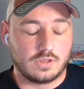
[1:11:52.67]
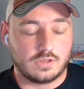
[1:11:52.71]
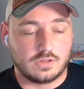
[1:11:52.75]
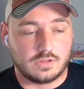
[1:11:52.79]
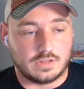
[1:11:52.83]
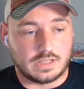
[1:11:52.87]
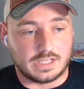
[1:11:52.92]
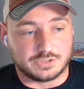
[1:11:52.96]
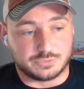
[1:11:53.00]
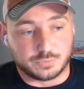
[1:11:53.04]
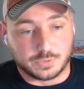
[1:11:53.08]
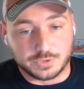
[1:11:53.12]

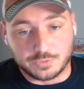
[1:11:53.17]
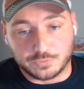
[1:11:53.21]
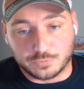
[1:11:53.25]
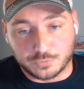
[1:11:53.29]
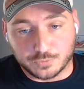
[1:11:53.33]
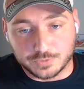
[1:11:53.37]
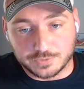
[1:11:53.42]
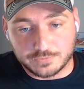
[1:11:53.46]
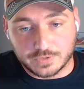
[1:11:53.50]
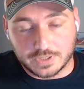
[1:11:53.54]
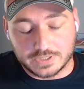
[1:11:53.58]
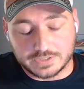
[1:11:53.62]
That's wonderful
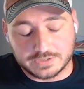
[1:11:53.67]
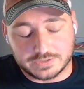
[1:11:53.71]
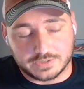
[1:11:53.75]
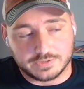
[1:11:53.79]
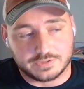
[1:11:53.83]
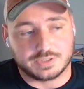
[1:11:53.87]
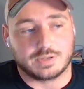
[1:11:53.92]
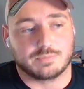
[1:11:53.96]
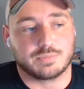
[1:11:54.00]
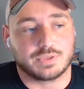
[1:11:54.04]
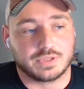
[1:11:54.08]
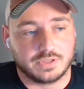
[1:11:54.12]
advice, and
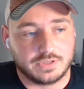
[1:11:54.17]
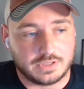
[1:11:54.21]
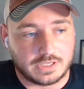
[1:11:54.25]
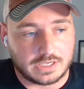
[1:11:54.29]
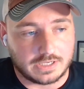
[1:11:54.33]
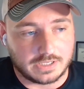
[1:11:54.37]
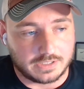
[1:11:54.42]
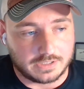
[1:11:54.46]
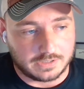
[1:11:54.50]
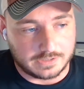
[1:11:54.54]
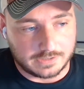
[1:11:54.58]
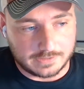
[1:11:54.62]
something
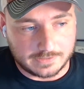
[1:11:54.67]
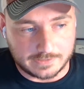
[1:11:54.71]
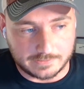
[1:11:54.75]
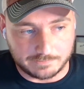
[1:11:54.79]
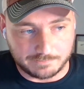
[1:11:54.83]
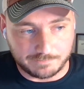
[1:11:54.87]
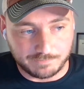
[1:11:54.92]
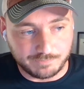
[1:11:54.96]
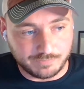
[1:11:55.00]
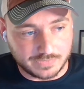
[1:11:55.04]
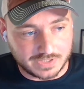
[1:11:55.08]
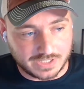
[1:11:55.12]
that
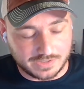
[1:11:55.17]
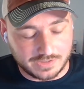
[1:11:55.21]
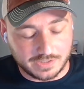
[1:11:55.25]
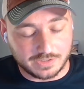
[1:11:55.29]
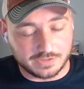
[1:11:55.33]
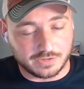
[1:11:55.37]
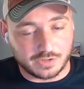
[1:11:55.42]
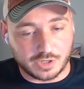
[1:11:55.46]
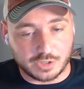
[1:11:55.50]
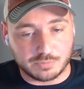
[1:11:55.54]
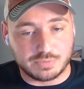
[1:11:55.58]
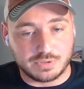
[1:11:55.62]
I think a
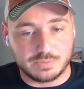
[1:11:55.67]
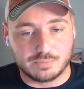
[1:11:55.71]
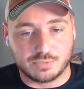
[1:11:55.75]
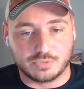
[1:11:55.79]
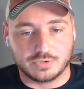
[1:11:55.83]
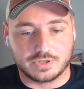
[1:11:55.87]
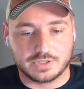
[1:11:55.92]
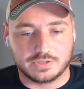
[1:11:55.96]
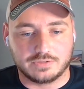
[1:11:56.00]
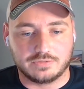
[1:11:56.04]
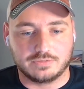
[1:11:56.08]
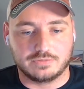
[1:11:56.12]
lot of people
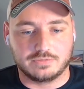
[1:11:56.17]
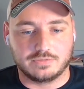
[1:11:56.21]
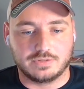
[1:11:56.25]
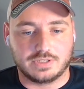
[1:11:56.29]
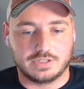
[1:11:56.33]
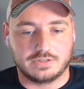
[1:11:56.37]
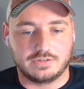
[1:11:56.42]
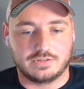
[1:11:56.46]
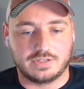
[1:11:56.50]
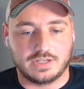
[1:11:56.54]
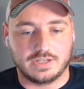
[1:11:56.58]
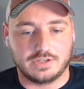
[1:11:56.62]
can
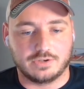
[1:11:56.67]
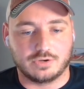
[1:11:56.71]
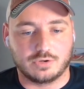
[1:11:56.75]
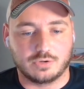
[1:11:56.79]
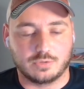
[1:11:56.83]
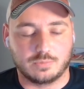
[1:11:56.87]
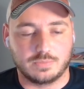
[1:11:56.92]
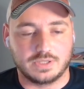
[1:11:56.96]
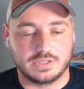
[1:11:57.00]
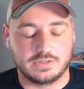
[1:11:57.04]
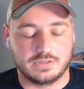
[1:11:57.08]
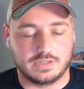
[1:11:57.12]
take
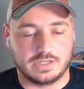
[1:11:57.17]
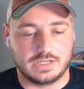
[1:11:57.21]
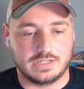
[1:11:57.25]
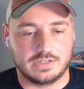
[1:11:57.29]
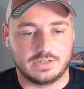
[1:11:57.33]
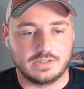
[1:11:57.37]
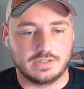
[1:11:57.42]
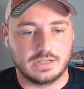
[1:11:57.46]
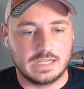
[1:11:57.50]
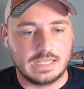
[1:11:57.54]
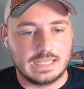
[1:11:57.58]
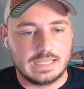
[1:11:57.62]
home,
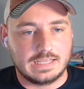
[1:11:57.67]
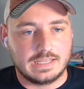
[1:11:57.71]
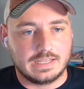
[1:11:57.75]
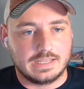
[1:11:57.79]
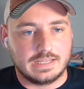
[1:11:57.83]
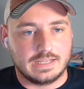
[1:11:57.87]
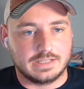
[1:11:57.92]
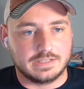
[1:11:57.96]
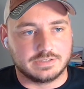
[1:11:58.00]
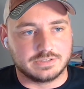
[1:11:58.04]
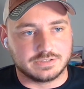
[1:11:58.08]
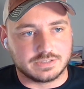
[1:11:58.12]
and
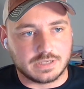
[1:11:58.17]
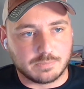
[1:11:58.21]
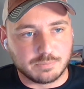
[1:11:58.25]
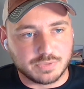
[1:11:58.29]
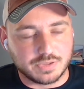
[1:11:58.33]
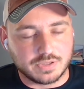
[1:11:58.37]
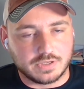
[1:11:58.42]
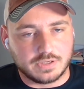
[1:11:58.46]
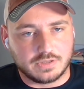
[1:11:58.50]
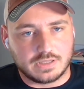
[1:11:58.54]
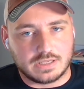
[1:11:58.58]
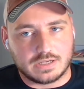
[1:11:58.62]
it's
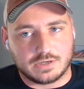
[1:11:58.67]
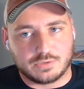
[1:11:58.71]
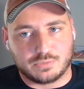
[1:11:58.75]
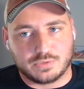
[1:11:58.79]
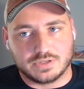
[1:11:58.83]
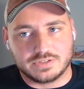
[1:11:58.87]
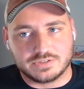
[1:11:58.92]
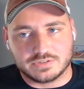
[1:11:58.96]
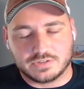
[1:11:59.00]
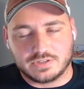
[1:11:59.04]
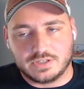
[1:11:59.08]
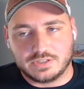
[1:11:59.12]
something that
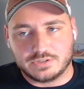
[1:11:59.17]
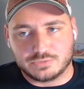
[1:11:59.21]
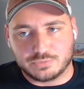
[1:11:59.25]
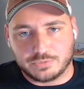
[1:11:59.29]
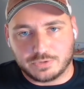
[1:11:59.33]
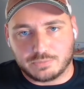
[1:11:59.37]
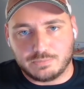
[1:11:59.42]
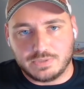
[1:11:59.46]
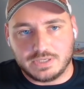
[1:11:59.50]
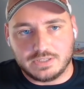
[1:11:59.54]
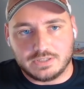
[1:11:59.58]
resonates with me